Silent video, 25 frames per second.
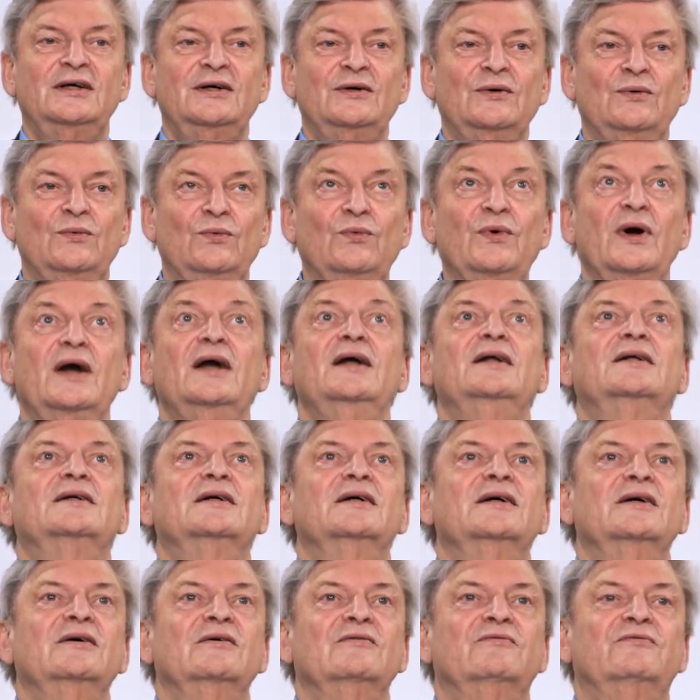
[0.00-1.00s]

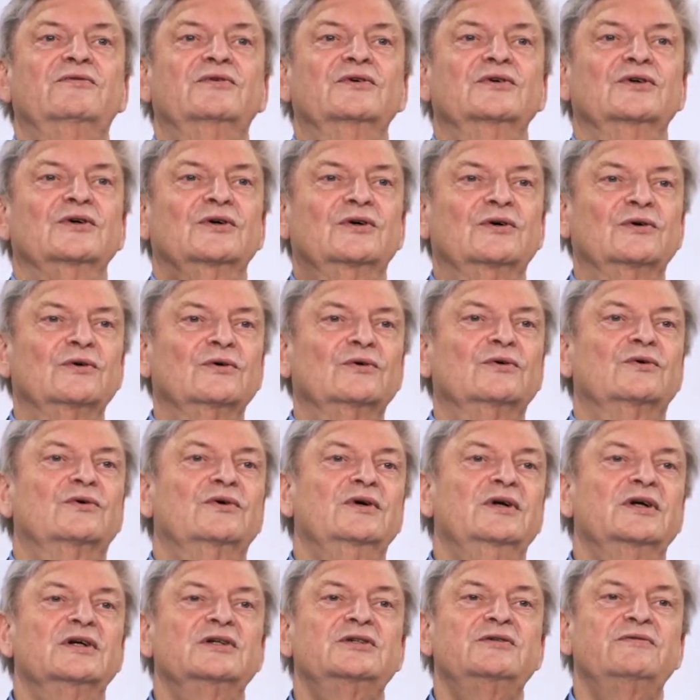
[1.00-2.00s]
waiting for the
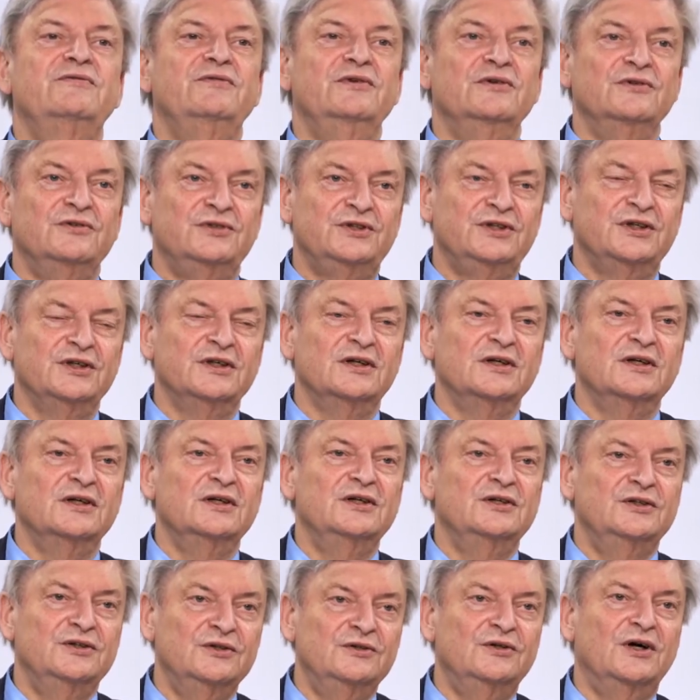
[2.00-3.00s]
glorious future
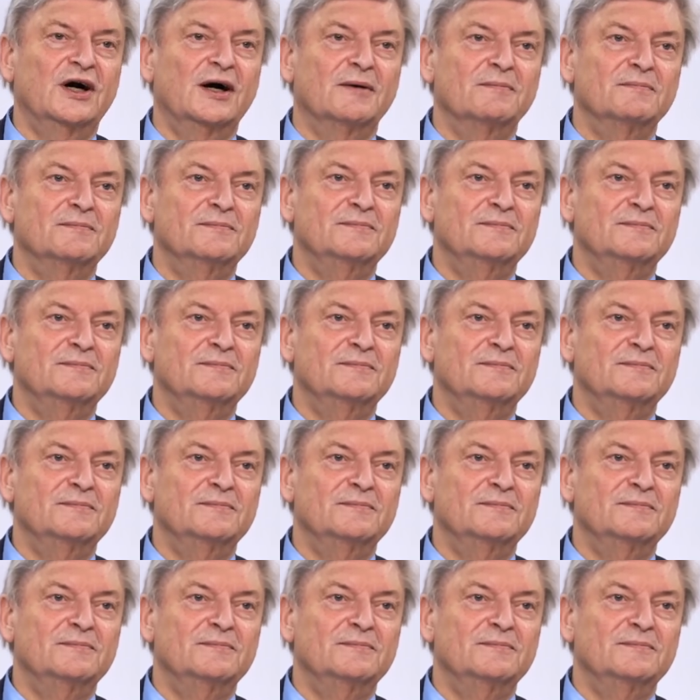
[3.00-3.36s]
to come.